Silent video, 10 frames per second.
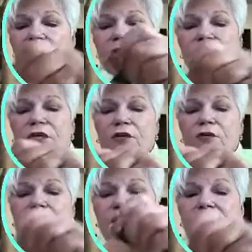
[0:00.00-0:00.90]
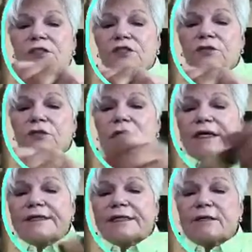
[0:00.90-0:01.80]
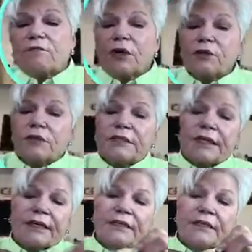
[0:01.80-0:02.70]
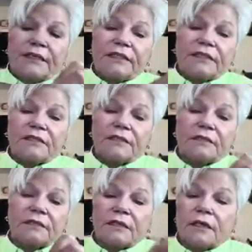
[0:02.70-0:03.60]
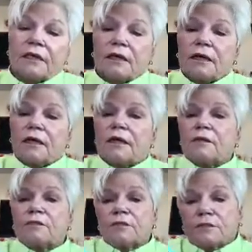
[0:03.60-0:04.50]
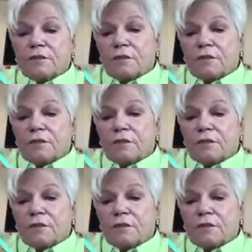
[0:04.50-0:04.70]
So this is utilizing both techniques, and